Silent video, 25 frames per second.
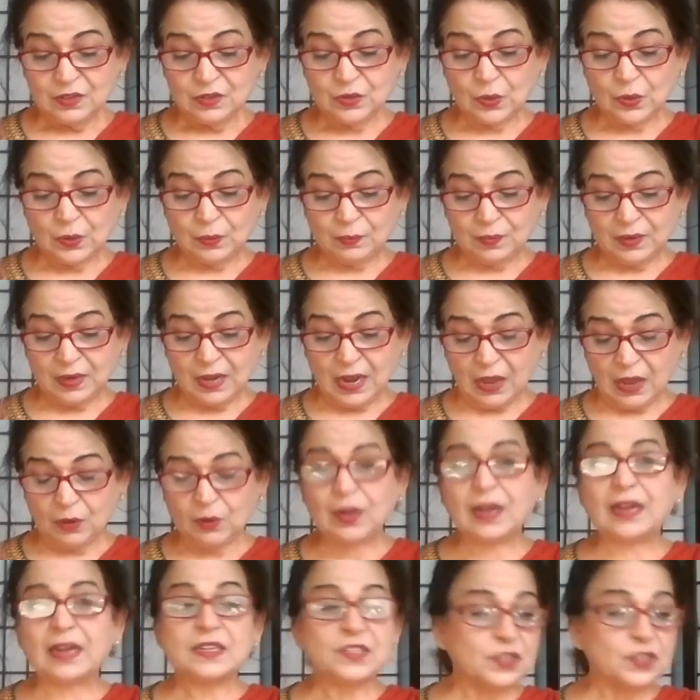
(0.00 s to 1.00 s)
so now
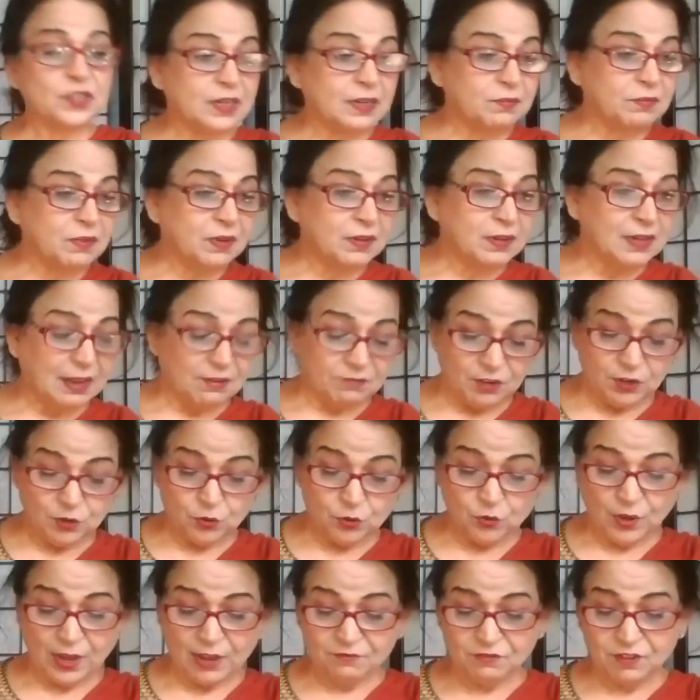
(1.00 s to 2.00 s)
let's yeah we
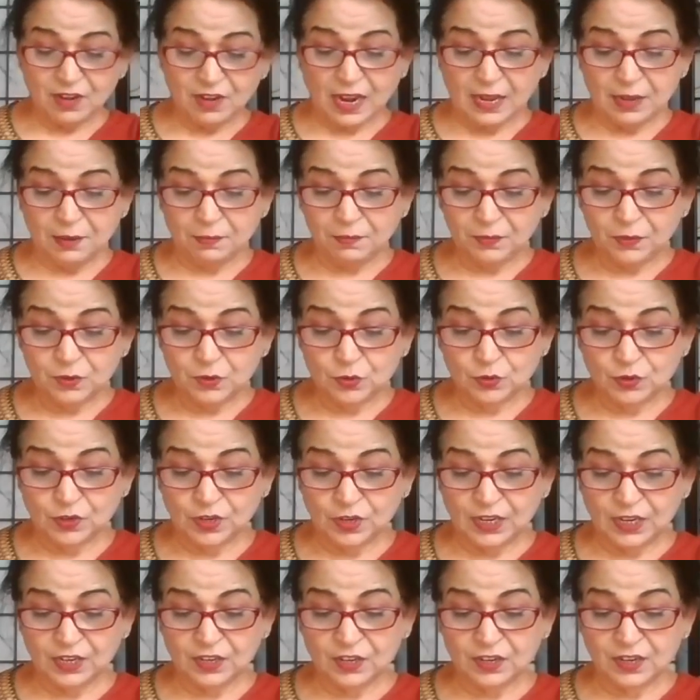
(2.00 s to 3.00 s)
do have time to
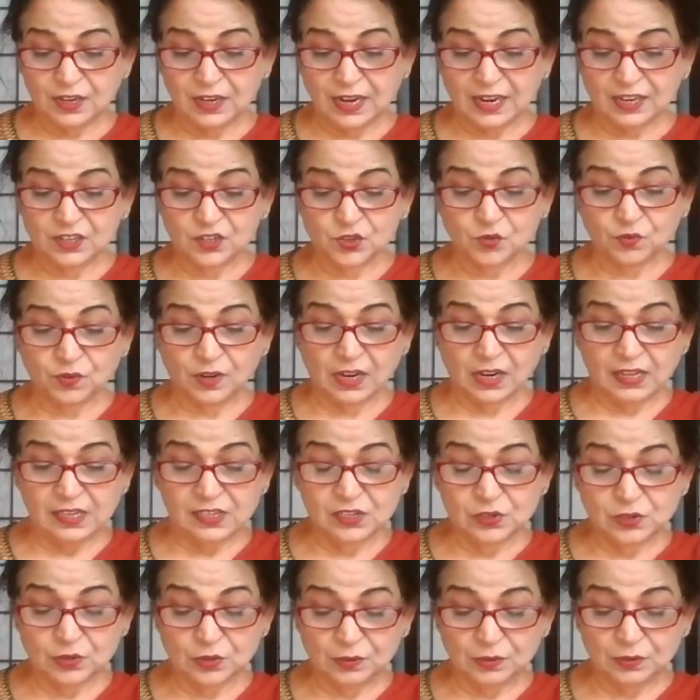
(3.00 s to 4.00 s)
read next one
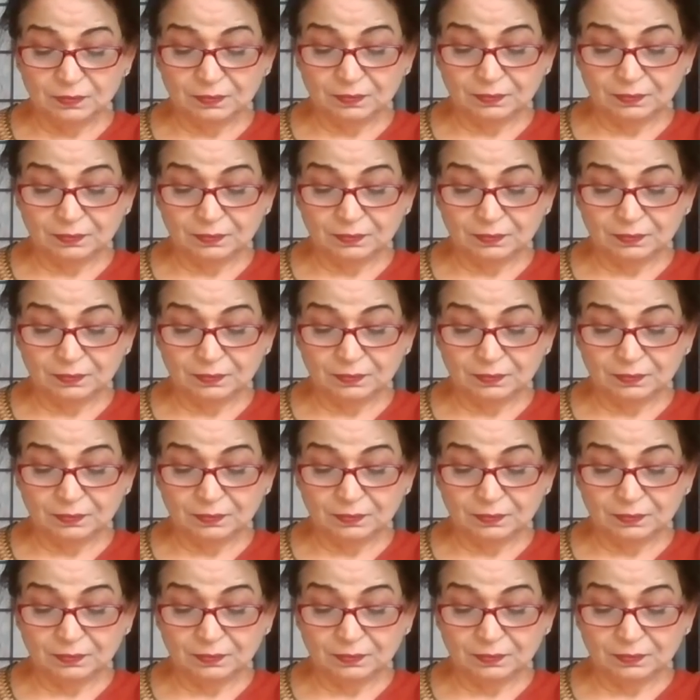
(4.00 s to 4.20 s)
also